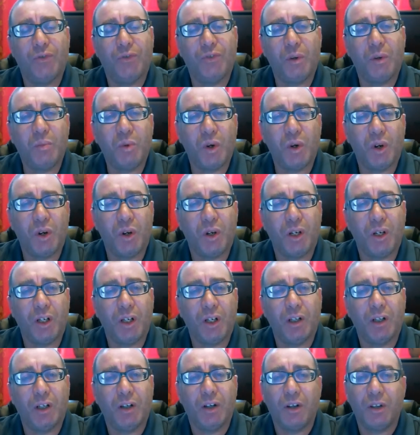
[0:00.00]

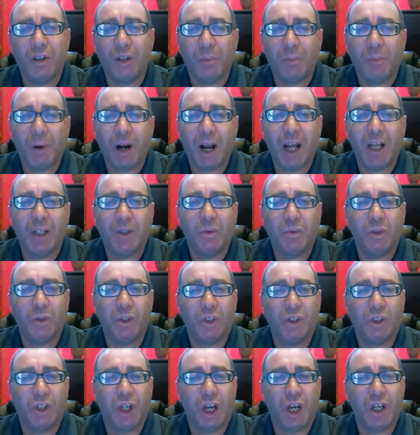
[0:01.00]
February the price
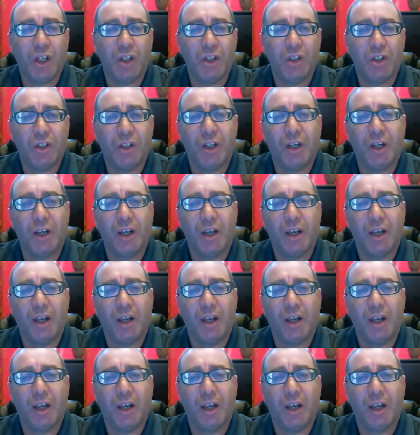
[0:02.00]
will change